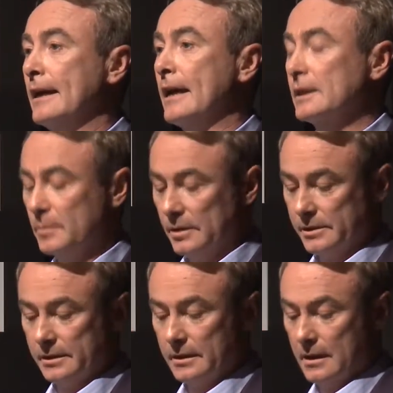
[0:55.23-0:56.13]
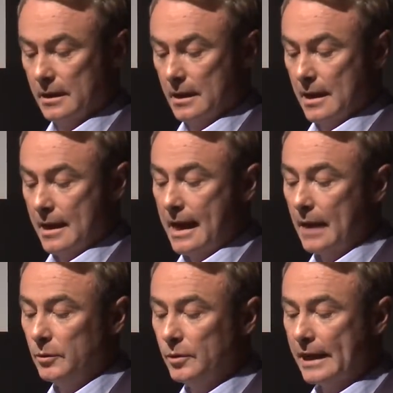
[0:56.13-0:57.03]
experts. And
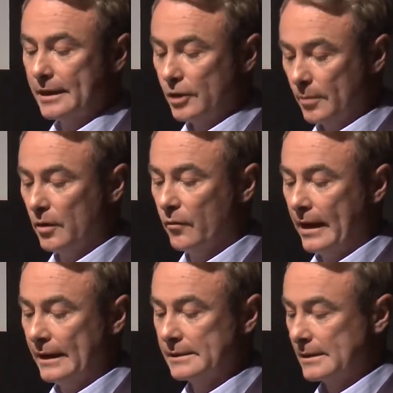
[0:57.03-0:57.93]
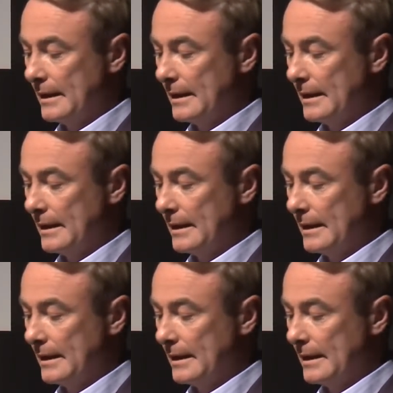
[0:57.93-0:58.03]
we do that in a number of ways.